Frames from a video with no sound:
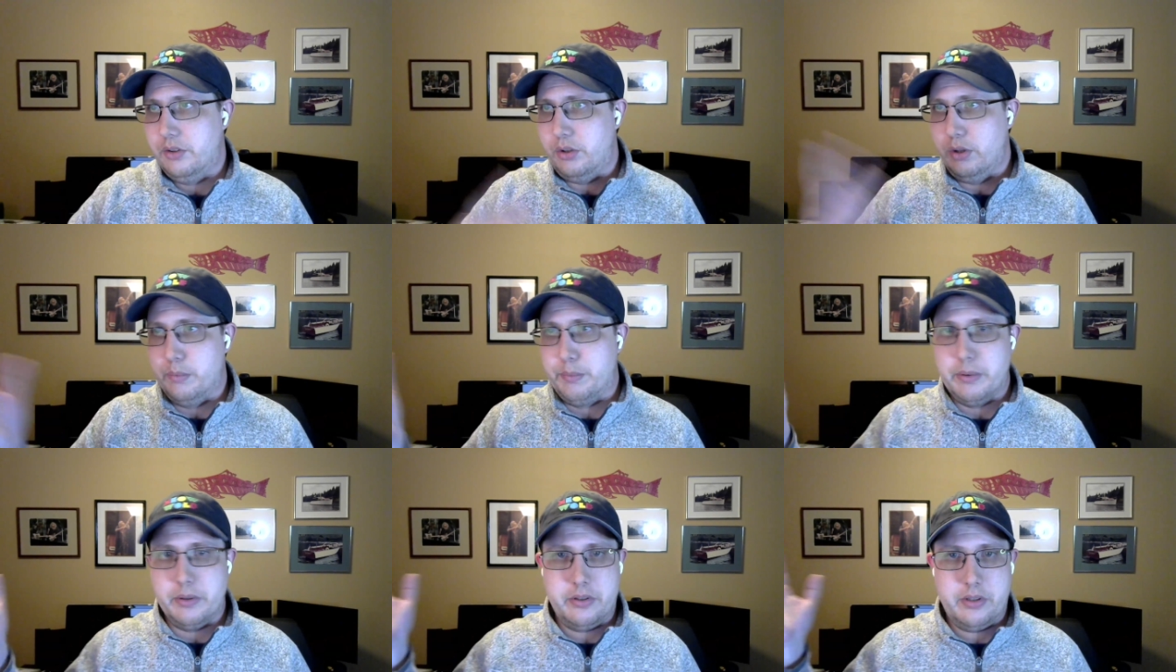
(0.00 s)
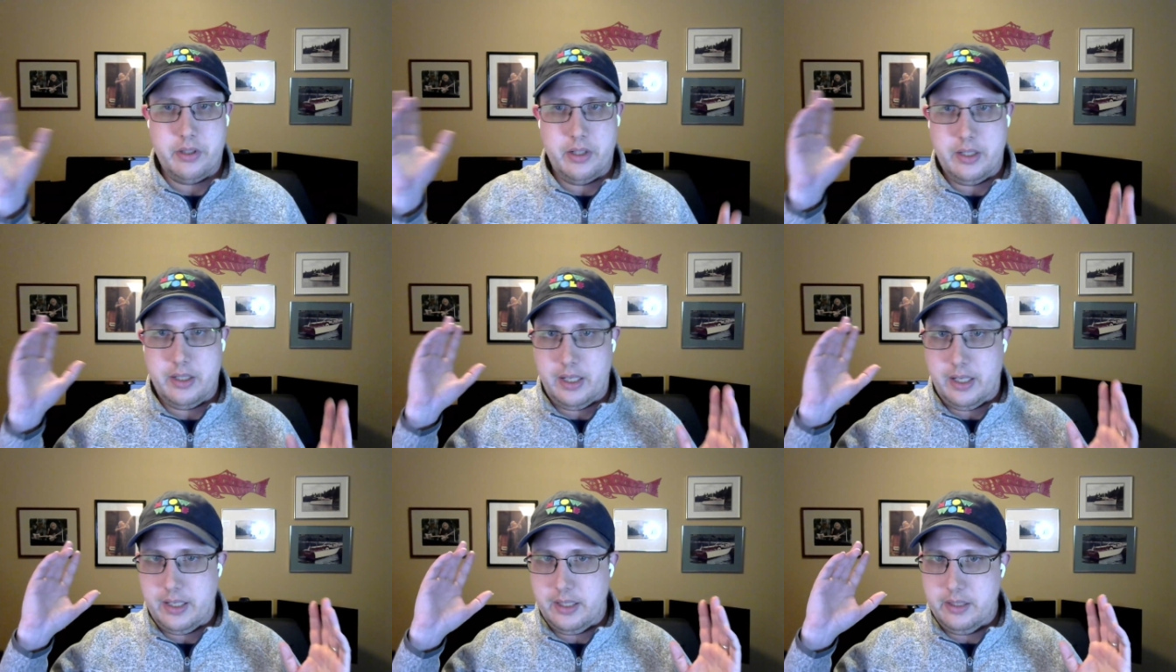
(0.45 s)

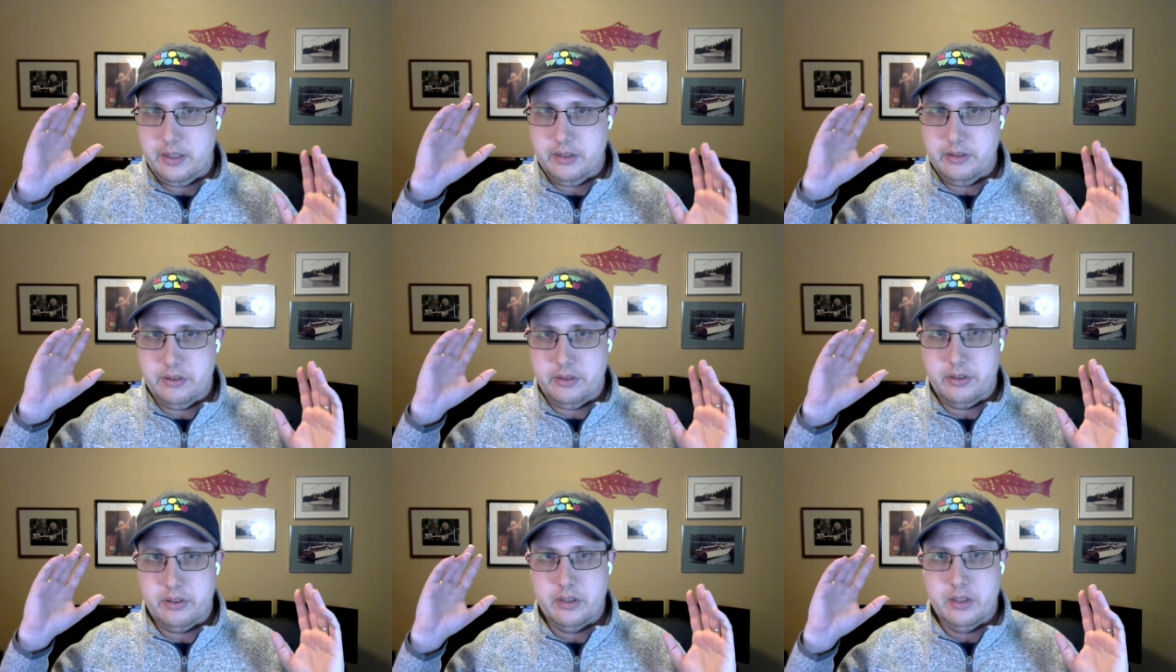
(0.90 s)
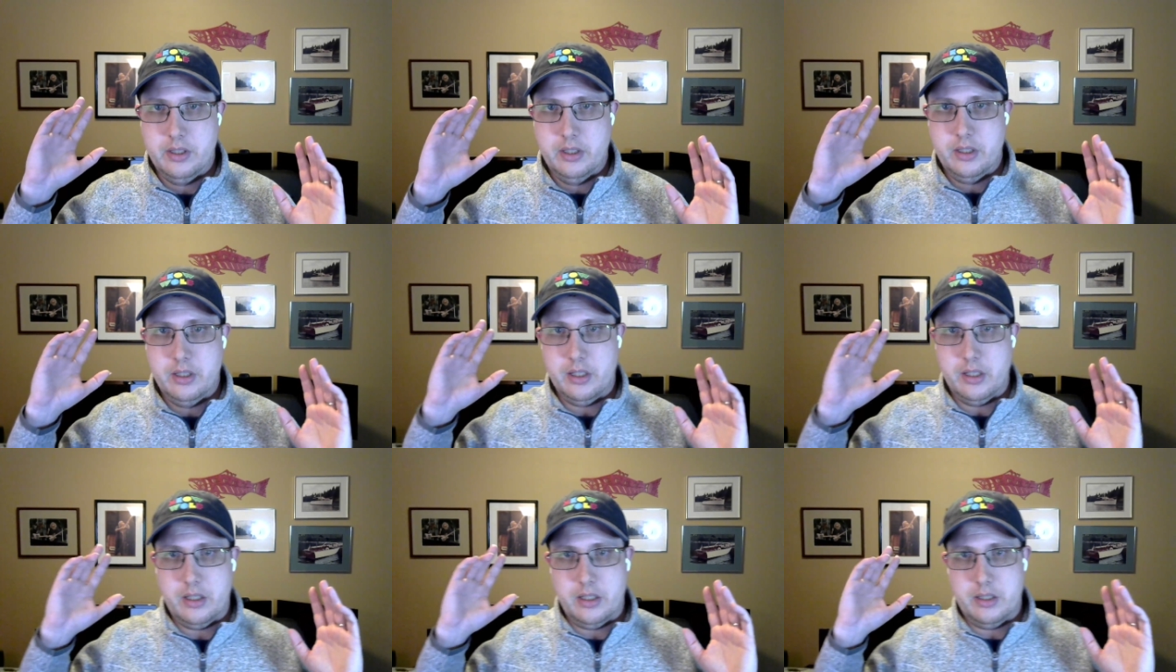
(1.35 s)
Superset has
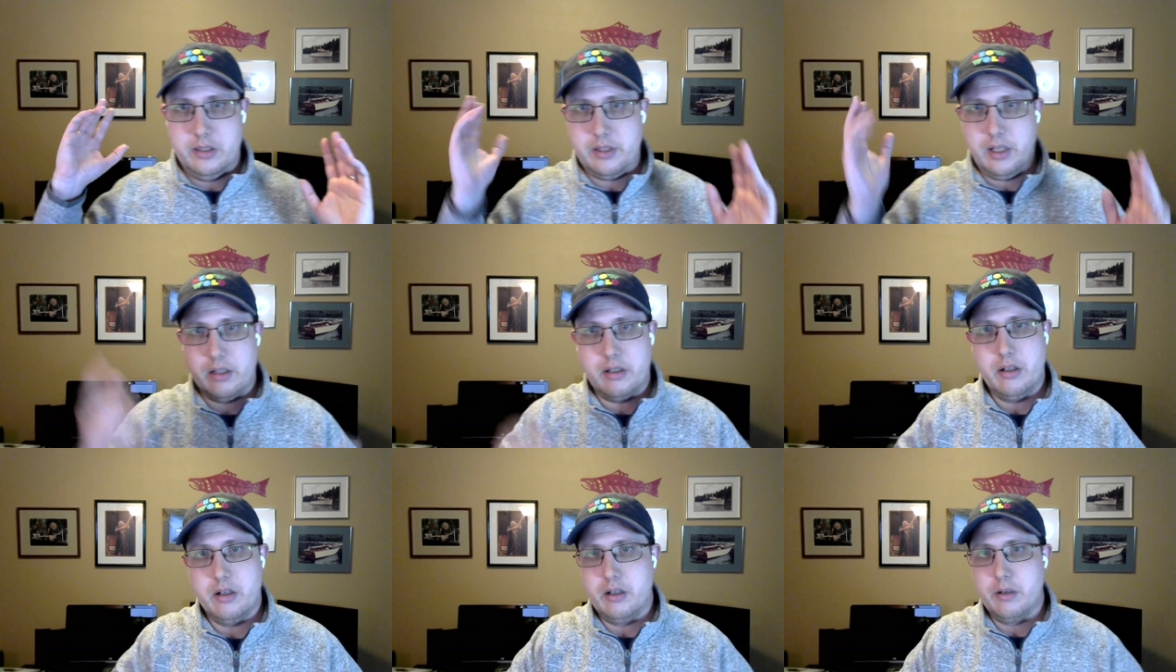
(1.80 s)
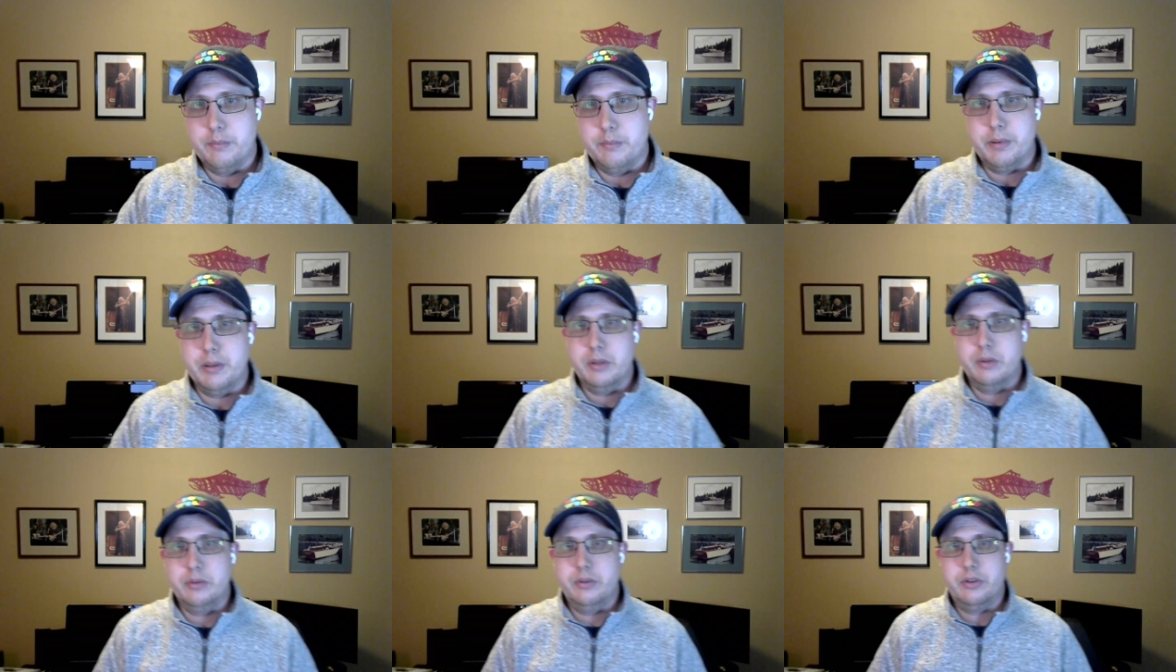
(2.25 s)
a Docker
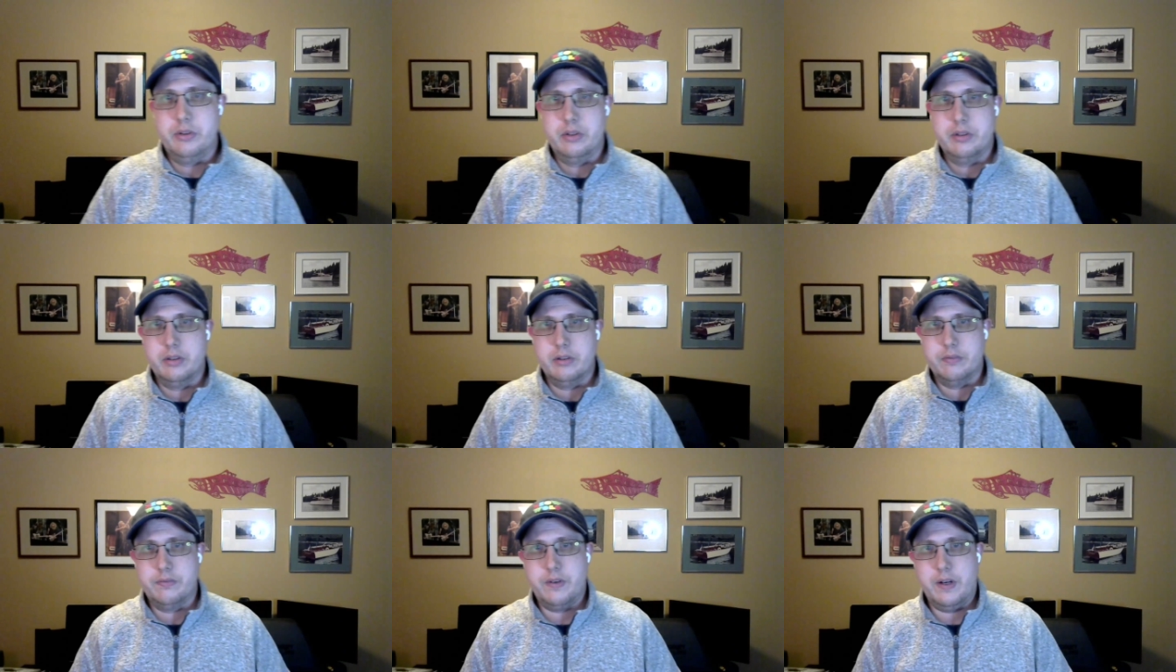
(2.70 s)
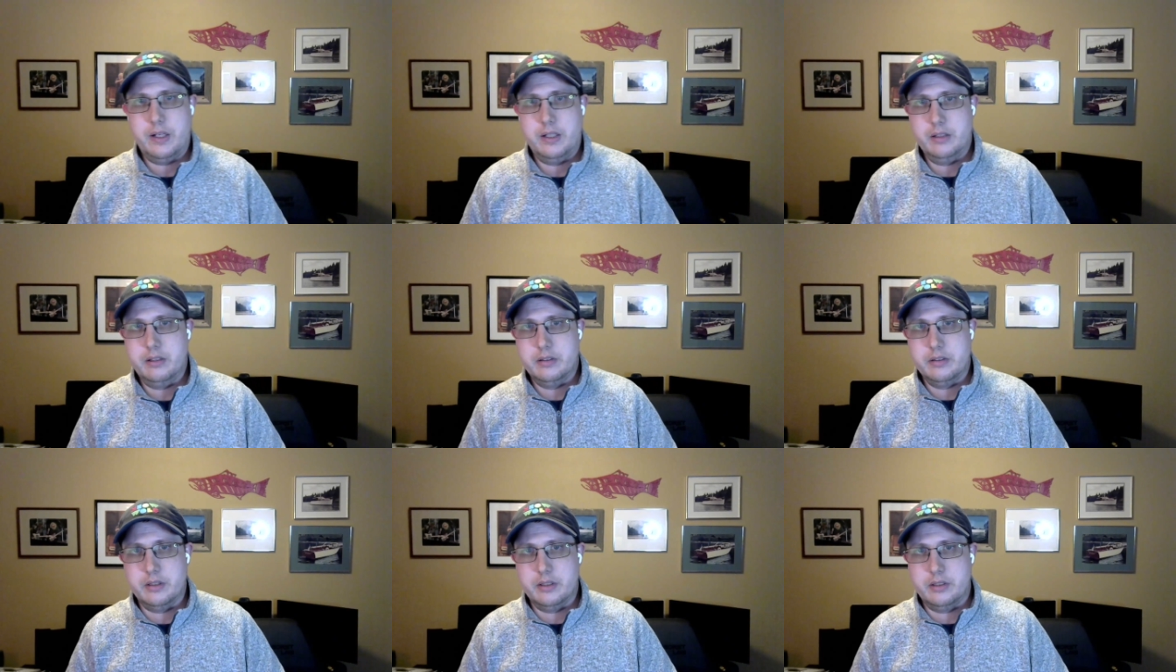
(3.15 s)
compose
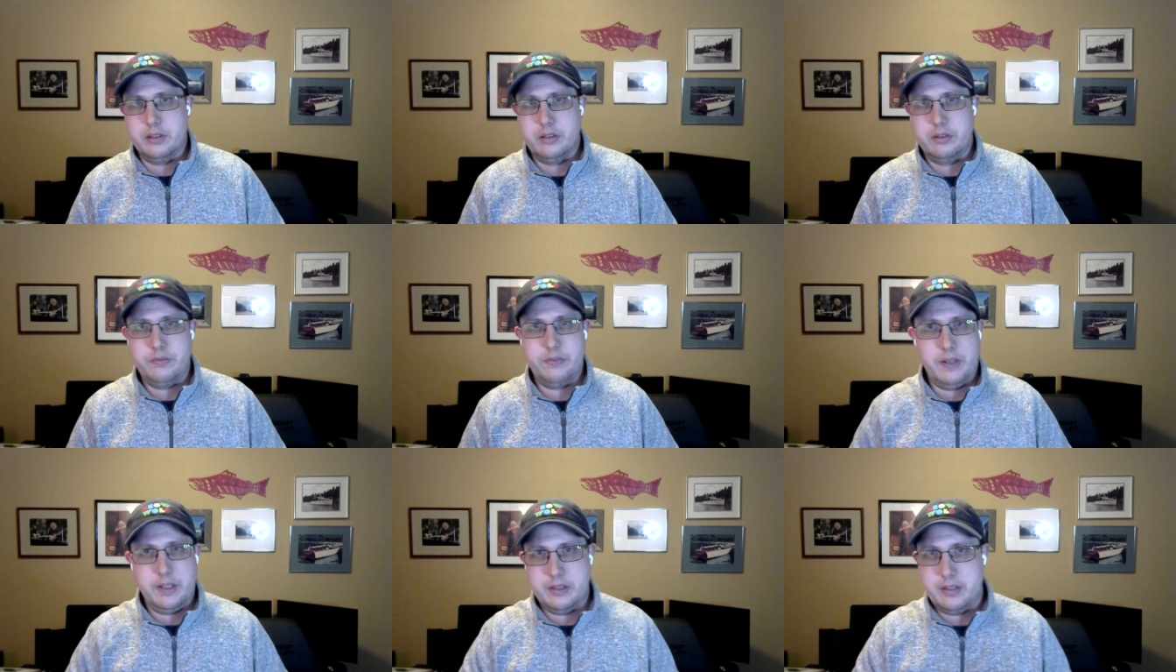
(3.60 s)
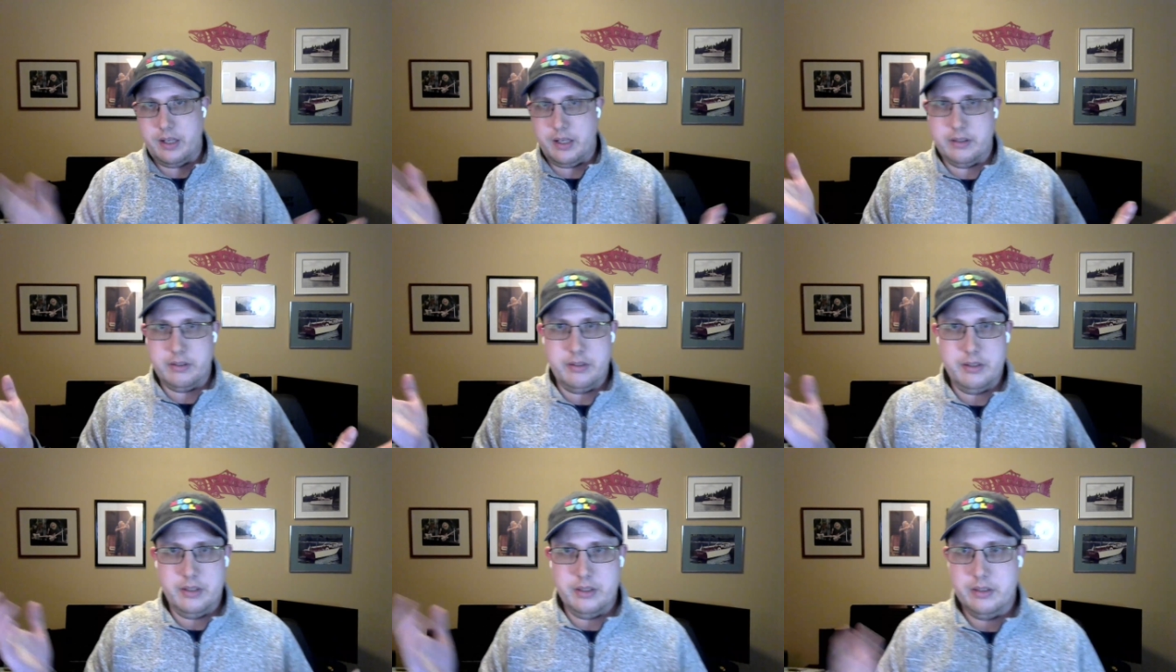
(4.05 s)
file that's
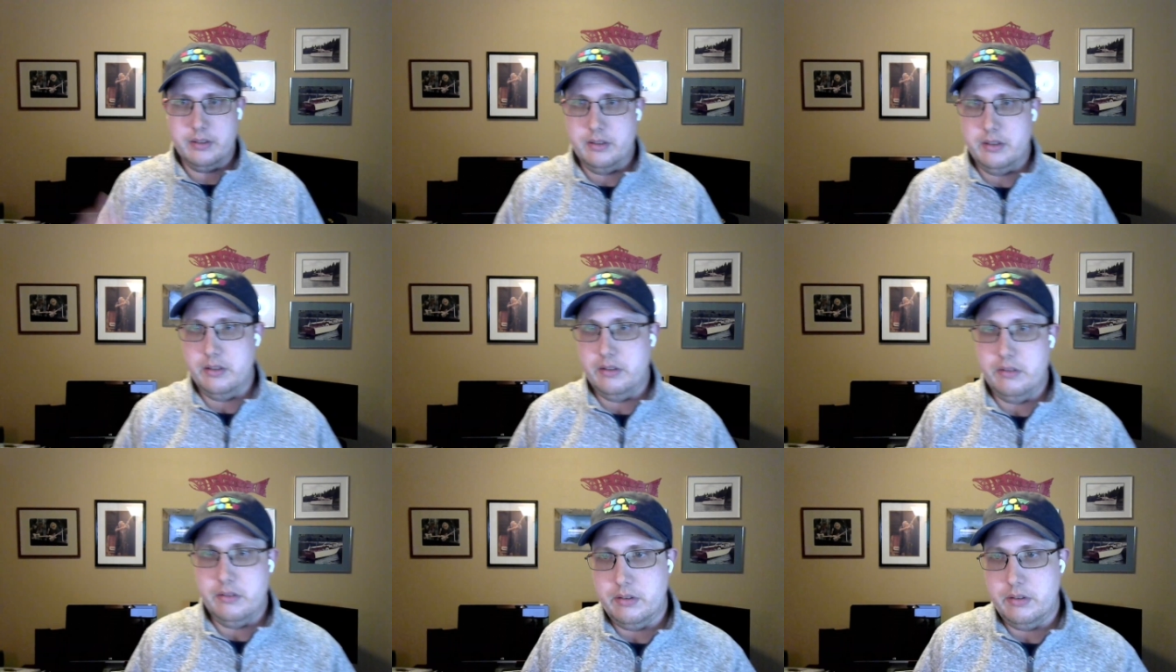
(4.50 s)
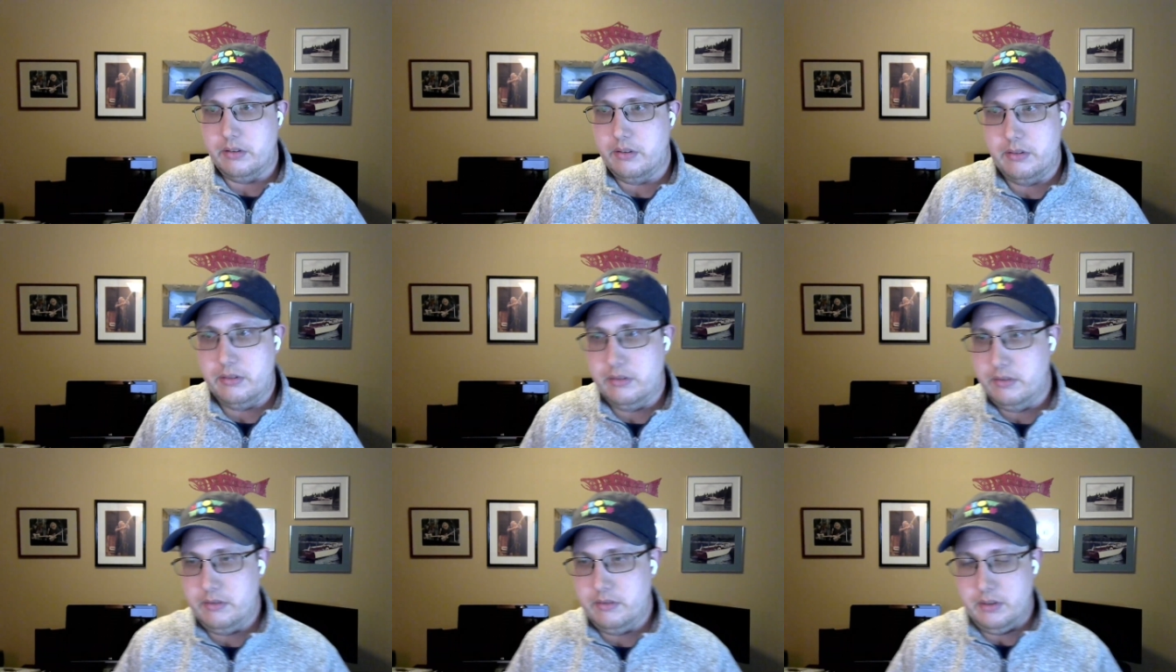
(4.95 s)
fantastic that you just